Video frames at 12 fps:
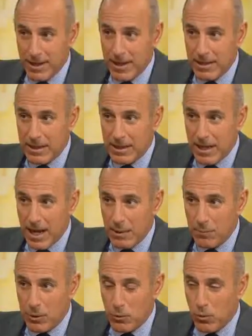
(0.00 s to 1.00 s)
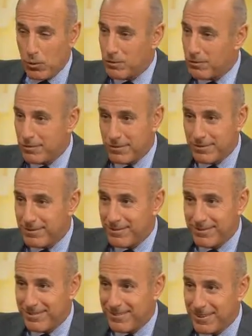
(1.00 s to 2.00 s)
at the Academy Awards.
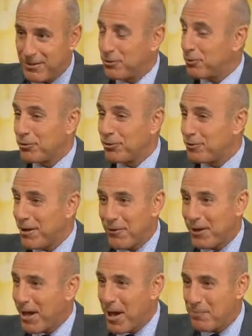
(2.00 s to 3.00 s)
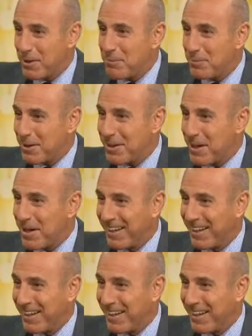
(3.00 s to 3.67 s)
And you're just staring at me, but...